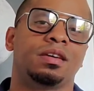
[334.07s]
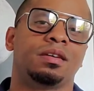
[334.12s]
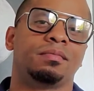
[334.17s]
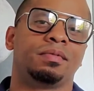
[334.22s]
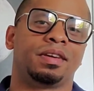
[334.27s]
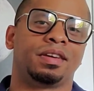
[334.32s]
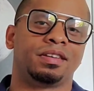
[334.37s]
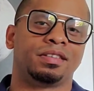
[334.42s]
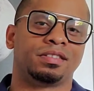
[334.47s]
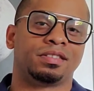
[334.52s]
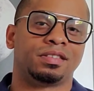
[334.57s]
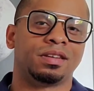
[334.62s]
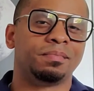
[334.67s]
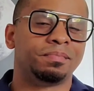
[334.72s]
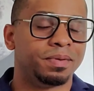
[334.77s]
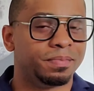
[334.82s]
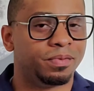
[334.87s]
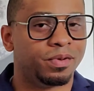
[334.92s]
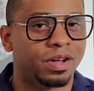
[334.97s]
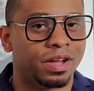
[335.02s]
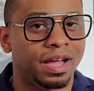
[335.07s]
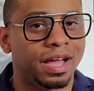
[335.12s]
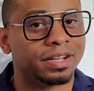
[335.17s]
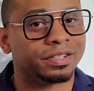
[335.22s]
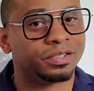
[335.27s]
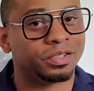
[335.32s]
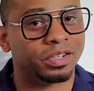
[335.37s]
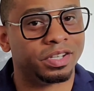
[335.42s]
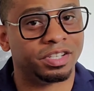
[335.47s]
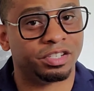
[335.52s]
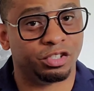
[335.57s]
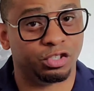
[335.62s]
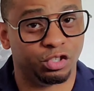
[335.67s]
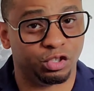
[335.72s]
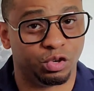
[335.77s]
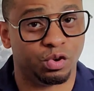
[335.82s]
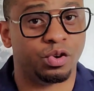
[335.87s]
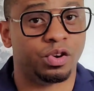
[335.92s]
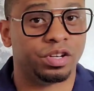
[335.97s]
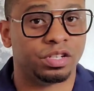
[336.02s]
Because some people actually
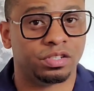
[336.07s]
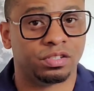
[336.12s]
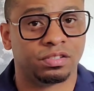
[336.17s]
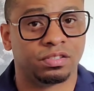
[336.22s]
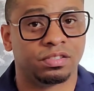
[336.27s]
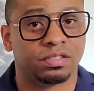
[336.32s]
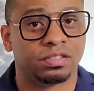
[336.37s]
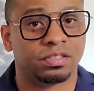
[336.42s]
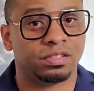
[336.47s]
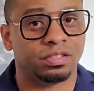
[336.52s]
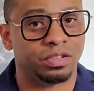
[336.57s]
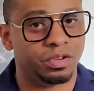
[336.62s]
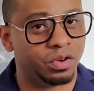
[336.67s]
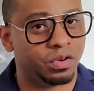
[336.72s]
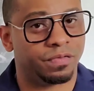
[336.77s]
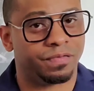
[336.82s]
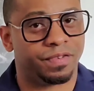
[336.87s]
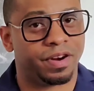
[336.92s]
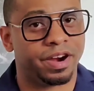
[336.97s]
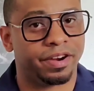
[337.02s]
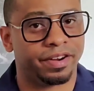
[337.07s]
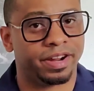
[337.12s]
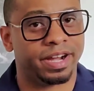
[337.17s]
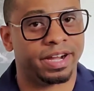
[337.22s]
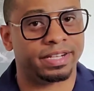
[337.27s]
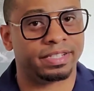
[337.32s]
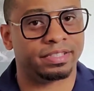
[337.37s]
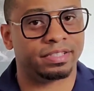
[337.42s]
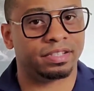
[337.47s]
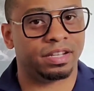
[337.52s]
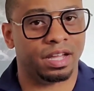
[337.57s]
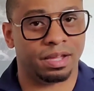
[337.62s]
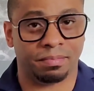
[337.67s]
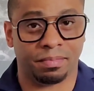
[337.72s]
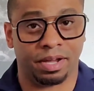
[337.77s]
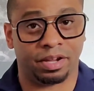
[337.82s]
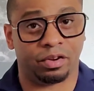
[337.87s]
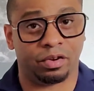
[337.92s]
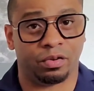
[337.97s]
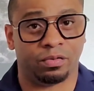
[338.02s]
enjoy Dior Farenheit, like
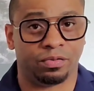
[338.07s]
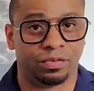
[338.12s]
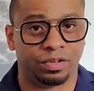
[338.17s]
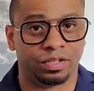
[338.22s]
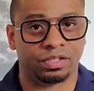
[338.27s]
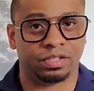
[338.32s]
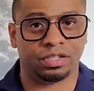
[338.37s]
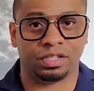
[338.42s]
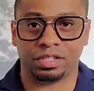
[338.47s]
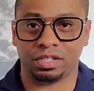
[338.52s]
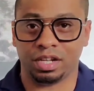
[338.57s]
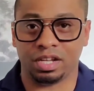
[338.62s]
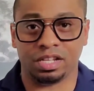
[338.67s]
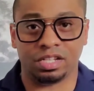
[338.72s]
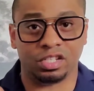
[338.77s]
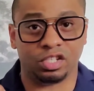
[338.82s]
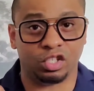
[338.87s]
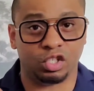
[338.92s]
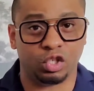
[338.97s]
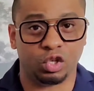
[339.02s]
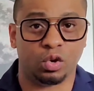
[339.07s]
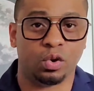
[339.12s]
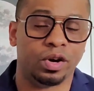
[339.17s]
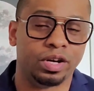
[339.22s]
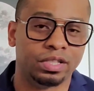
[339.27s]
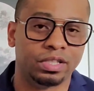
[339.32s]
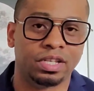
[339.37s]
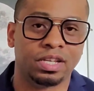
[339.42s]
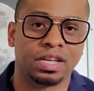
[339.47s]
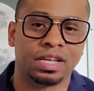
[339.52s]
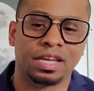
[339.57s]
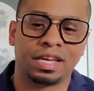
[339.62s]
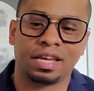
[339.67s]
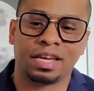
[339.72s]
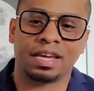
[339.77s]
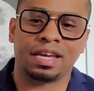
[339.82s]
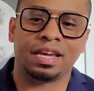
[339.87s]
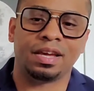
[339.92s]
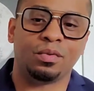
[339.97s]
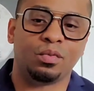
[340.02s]
my girlfriend. She enjoyed,
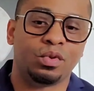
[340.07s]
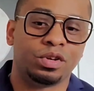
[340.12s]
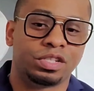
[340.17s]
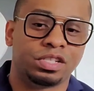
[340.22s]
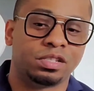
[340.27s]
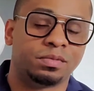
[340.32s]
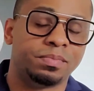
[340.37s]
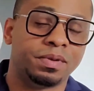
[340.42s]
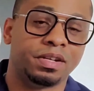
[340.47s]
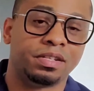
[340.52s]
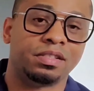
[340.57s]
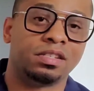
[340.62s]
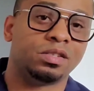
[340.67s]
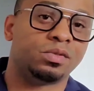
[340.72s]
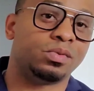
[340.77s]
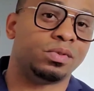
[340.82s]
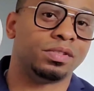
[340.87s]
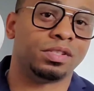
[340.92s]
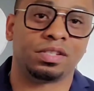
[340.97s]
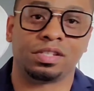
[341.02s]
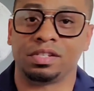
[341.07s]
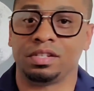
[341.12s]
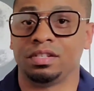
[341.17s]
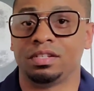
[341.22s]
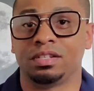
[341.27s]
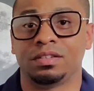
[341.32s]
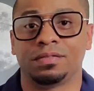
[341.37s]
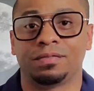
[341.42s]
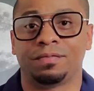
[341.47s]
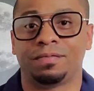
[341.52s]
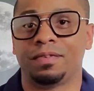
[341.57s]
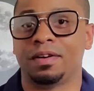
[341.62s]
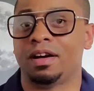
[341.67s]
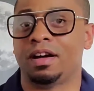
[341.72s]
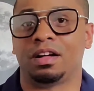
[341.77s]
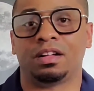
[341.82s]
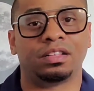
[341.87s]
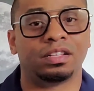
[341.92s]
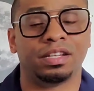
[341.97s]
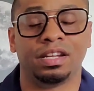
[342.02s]
and when she smelled this one, she
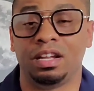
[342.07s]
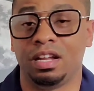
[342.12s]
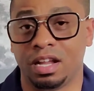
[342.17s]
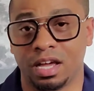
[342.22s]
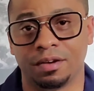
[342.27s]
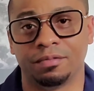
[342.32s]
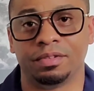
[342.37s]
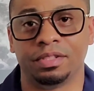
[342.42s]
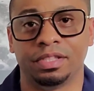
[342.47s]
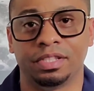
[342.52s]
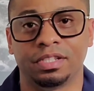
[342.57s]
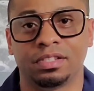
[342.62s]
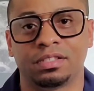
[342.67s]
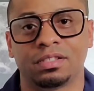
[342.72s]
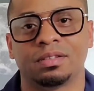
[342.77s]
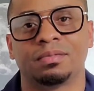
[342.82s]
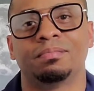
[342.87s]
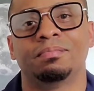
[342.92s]
fell in love with it.